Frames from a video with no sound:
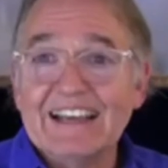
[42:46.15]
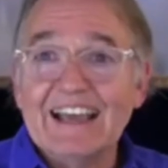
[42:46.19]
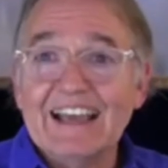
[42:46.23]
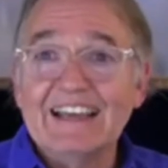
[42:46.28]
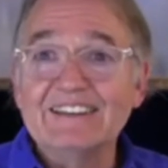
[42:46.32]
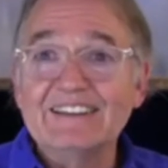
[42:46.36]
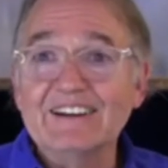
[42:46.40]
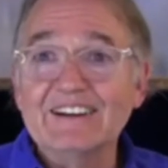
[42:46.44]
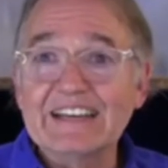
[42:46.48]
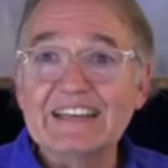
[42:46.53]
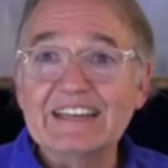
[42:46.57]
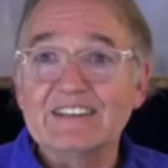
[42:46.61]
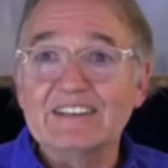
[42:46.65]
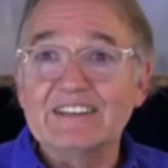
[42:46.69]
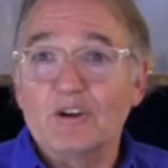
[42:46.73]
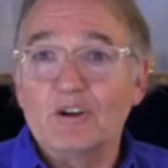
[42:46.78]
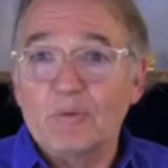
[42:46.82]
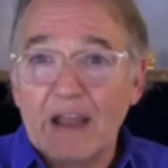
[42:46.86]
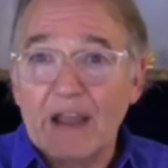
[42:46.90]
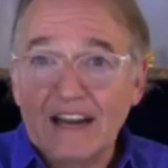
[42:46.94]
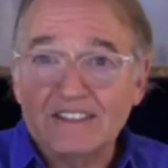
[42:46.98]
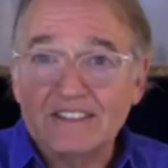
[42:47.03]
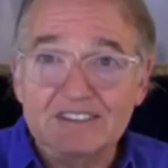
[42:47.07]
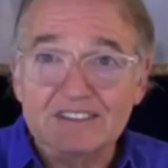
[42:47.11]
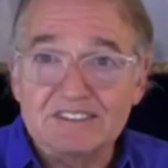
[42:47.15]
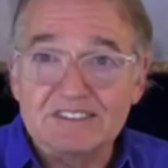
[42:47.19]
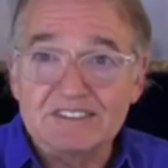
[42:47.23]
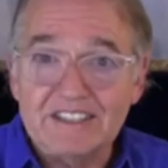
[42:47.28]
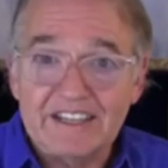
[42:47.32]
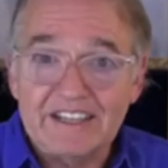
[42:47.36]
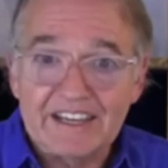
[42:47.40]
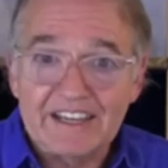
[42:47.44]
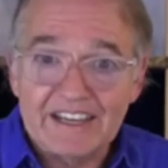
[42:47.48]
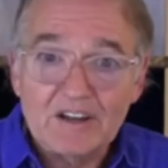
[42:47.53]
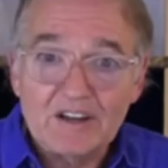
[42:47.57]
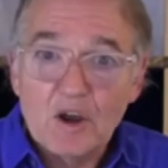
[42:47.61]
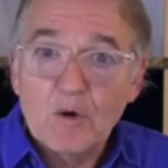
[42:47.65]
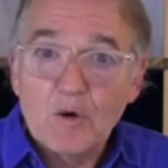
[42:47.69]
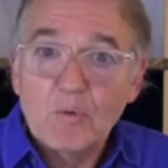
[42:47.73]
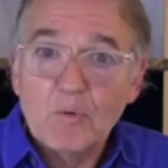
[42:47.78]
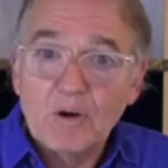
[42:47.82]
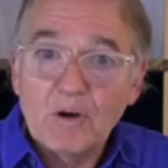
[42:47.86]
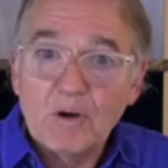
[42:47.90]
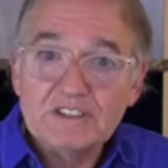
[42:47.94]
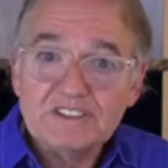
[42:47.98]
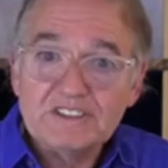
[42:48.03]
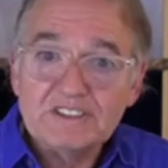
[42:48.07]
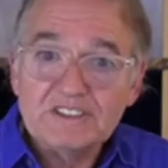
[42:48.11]
They're getting erections again.
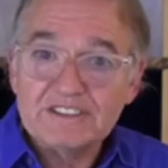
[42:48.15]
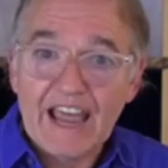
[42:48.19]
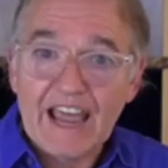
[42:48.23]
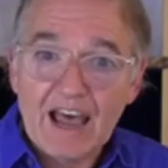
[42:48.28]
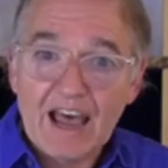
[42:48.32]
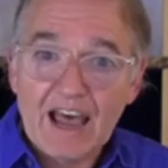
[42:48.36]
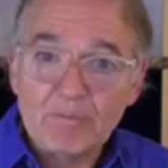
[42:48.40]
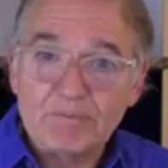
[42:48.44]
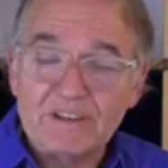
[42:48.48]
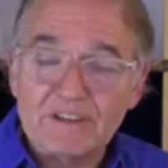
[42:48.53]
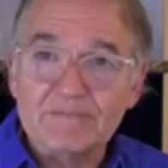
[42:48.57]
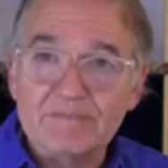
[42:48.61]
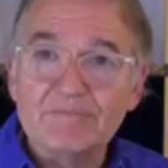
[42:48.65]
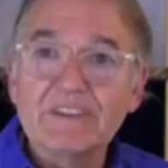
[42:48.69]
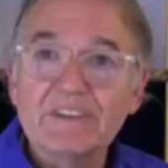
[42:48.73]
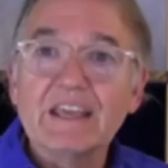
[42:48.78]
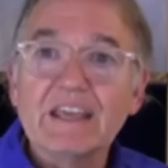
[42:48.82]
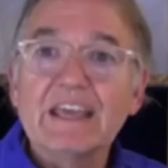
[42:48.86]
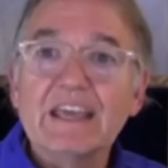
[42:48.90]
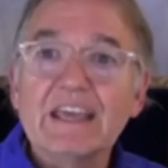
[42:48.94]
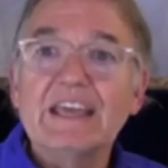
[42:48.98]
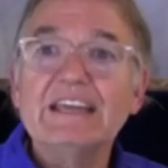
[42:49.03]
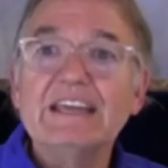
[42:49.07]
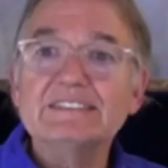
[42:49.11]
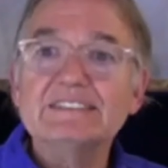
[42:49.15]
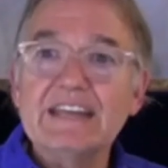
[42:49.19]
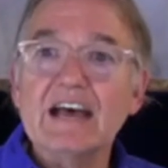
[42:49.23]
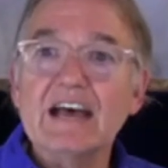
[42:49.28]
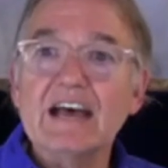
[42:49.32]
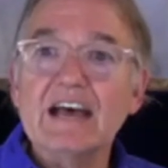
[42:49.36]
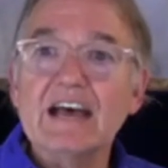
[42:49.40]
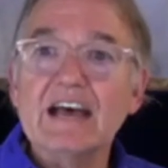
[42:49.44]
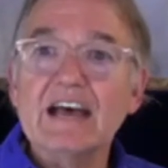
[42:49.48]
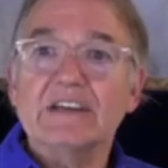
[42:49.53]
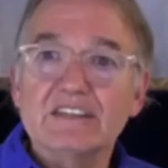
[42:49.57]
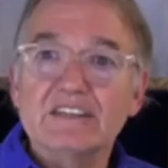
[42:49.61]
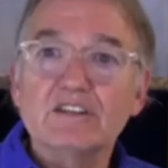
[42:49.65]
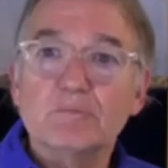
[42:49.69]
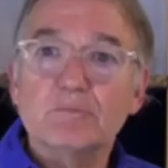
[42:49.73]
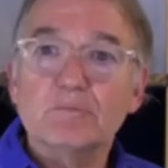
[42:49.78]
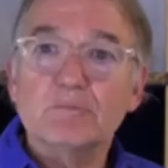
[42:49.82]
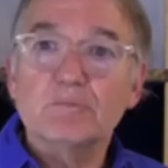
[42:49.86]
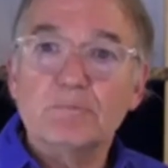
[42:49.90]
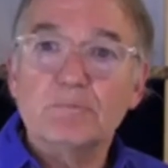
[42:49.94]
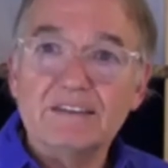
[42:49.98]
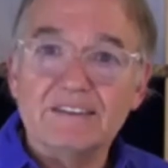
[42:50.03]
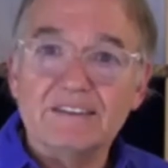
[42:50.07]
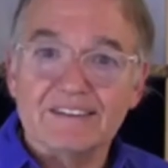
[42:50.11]
What just happened? He's now
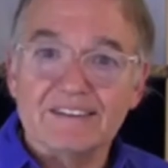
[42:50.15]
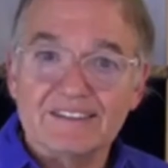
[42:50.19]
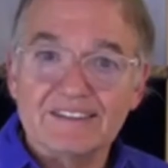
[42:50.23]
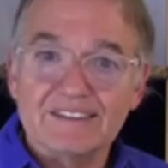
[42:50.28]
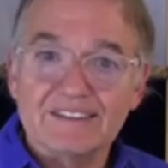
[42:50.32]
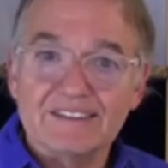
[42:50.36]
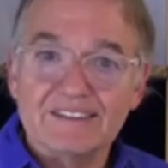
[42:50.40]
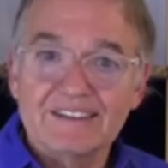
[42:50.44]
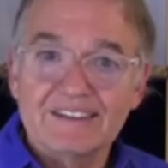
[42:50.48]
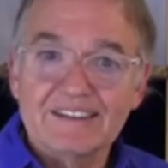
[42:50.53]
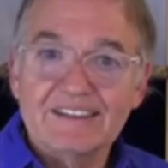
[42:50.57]
independent.